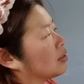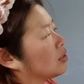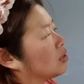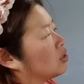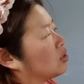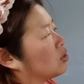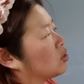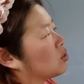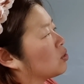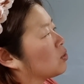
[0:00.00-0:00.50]

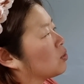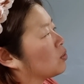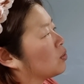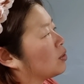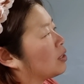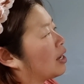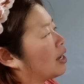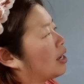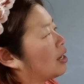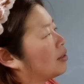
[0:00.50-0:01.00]
It's 2,
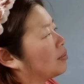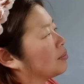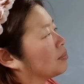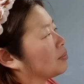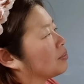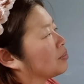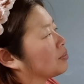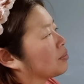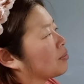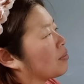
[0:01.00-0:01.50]
yeah?
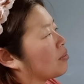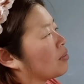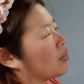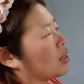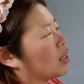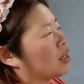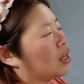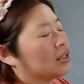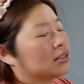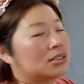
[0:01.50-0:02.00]

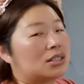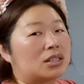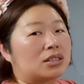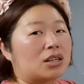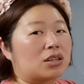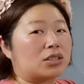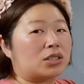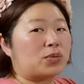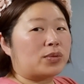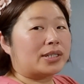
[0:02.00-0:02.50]
So
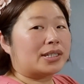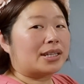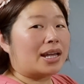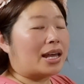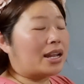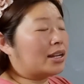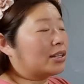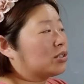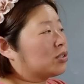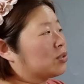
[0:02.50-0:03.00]
because we
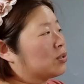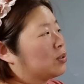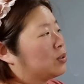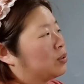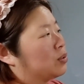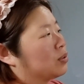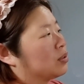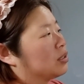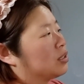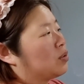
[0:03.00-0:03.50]
start at
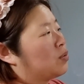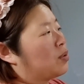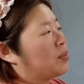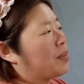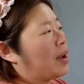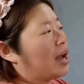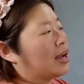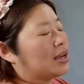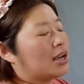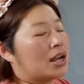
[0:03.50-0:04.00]
2. So we
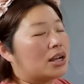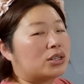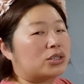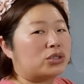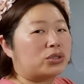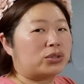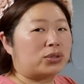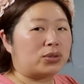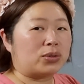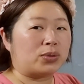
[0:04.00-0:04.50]
mark
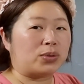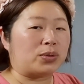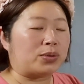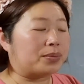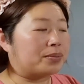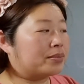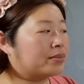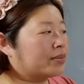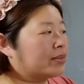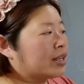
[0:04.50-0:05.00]
2.
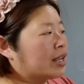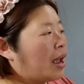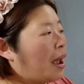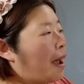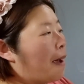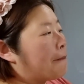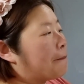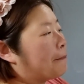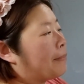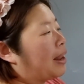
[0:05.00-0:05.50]

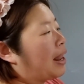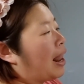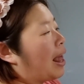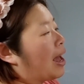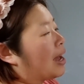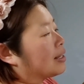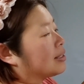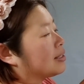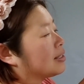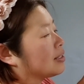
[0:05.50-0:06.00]

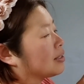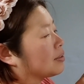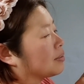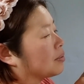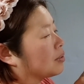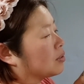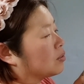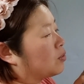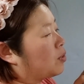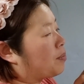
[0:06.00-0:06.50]
Plus,
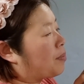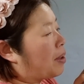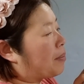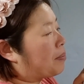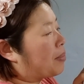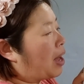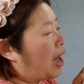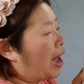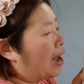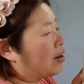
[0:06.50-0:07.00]

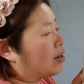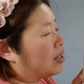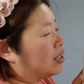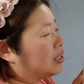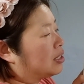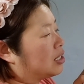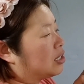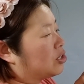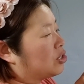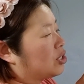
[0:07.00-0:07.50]
remember our
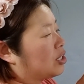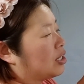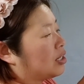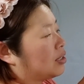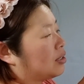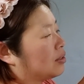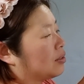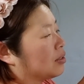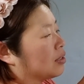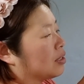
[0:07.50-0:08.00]
addition,
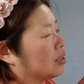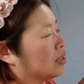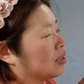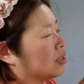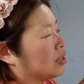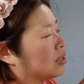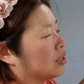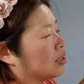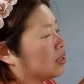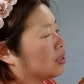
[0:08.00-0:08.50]

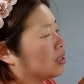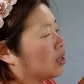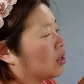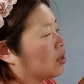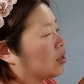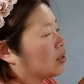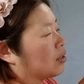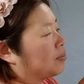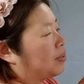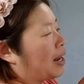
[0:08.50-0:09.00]

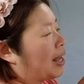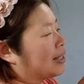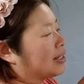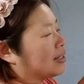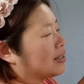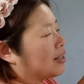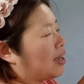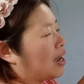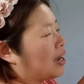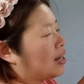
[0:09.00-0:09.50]
the plus
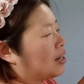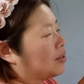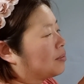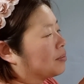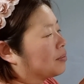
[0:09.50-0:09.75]
sign